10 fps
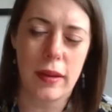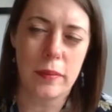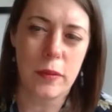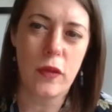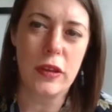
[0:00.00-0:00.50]

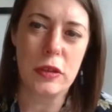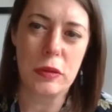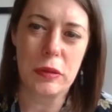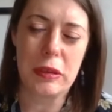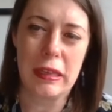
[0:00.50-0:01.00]
moving
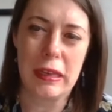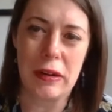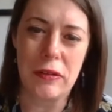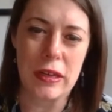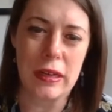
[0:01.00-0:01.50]
to clean
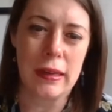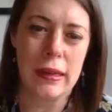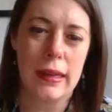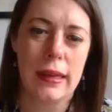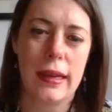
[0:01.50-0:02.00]
energy.
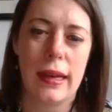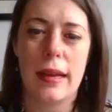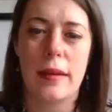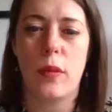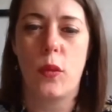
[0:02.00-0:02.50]

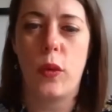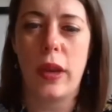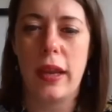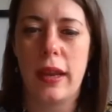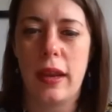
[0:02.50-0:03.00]

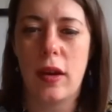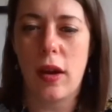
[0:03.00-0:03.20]
We